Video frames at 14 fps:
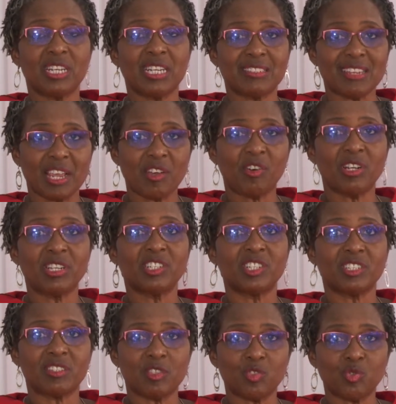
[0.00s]
a
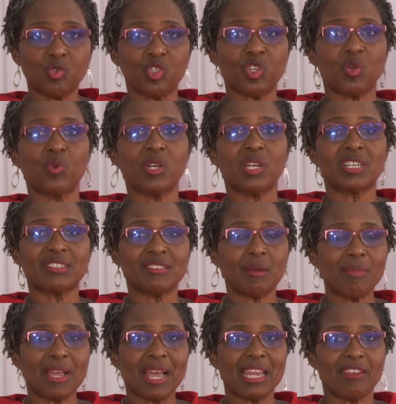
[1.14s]
psychologist, a social worker,
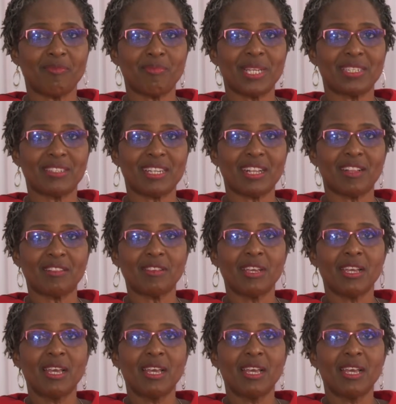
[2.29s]
some kind of mental health